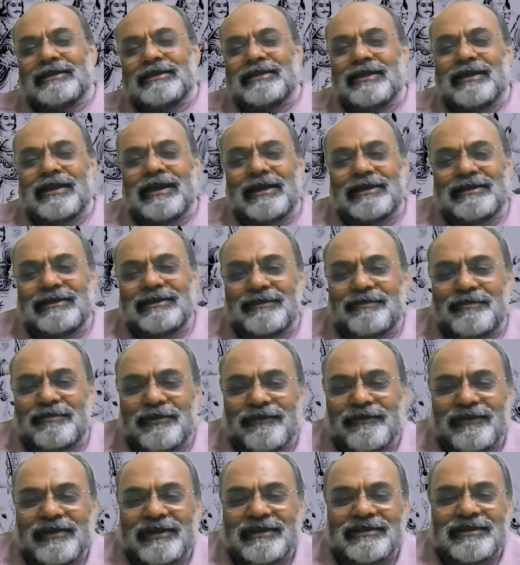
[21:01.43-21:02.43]
As a
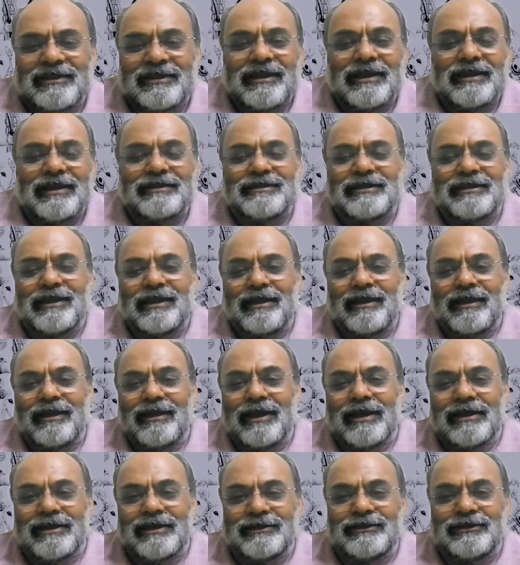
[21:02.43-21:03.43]
professor, I say
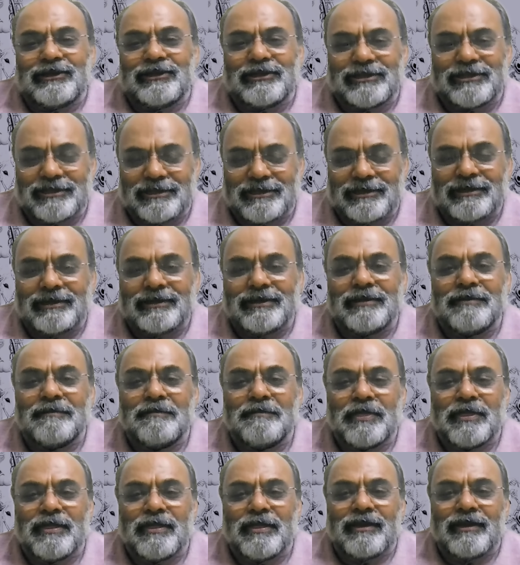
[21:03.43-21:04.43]
AI is just a,
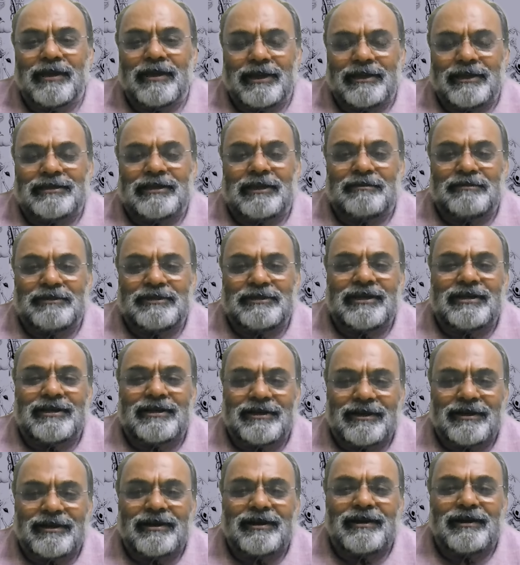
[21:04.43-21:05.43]
a subject
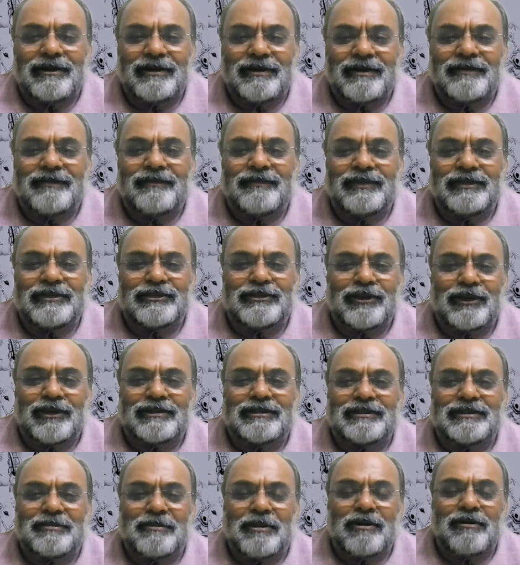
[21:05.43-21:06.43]
uh, which
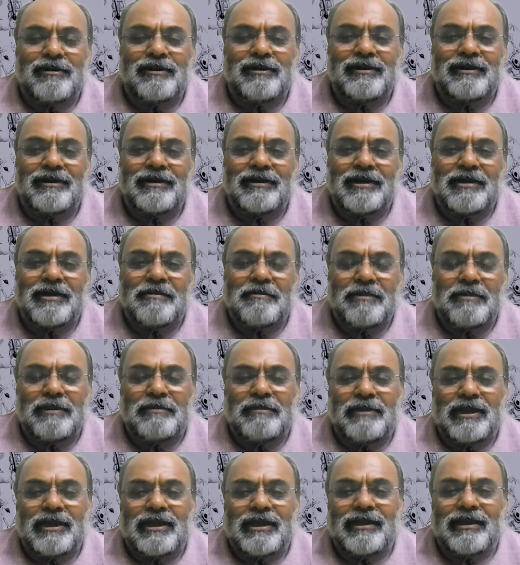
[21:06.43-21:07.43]
talks about
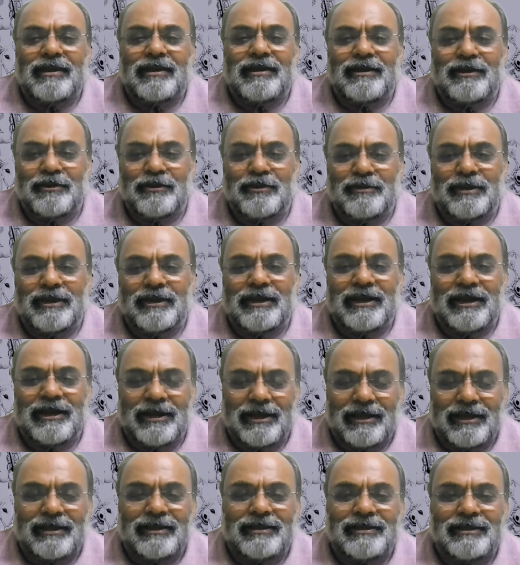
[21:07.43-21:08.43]
mimicking human
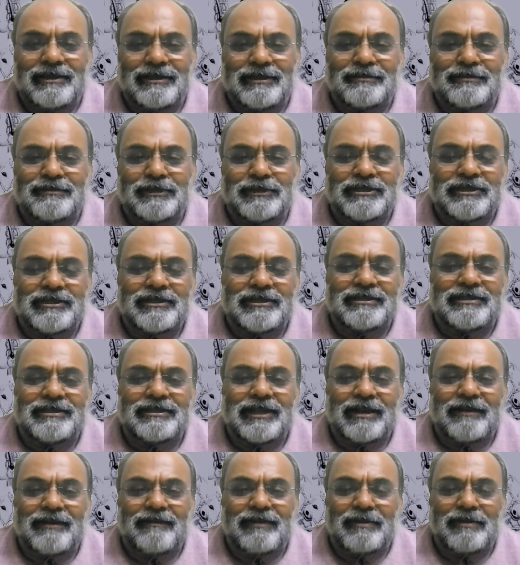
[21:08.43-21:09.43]
intelligence, machines
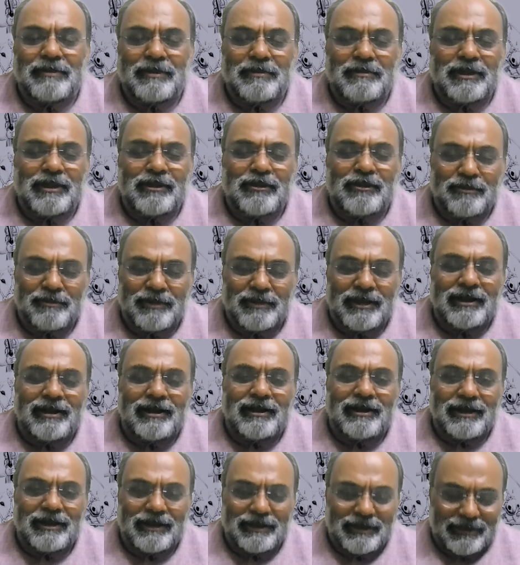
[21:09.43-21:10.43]
that will mimic human
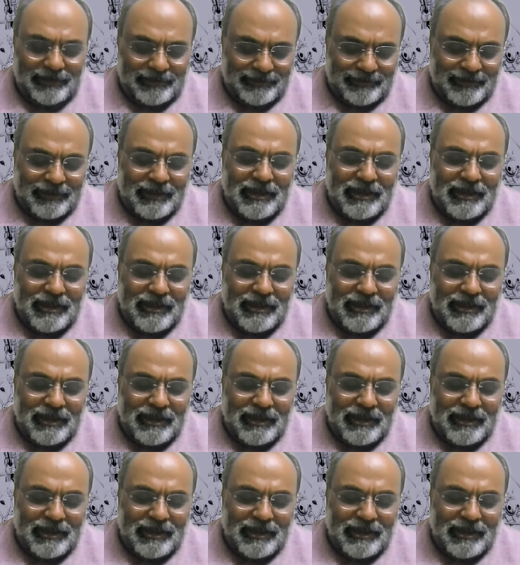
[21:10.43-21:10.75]
intelligence.